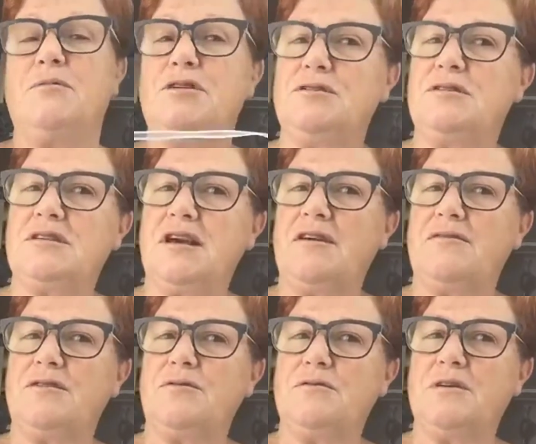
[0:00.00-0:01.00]
Now, we used to
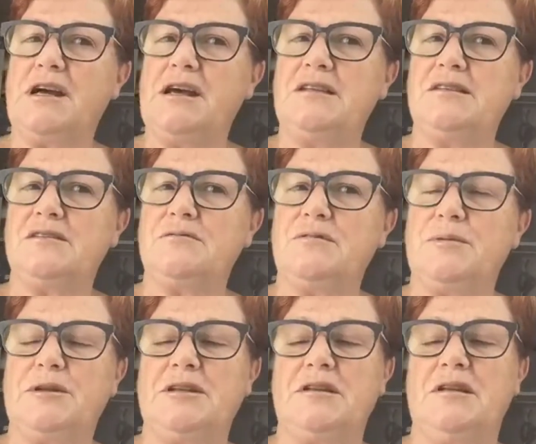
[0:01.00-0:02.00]
have an organza
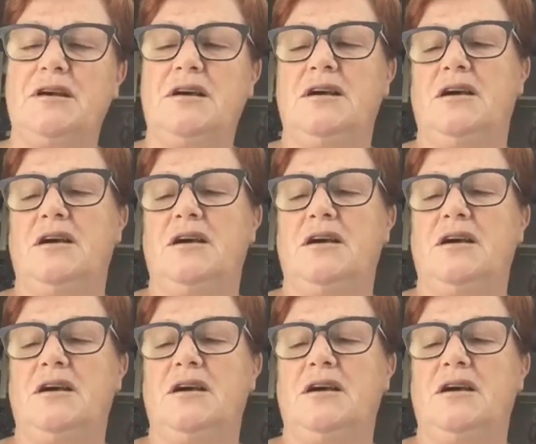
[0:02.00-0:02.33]
ribbon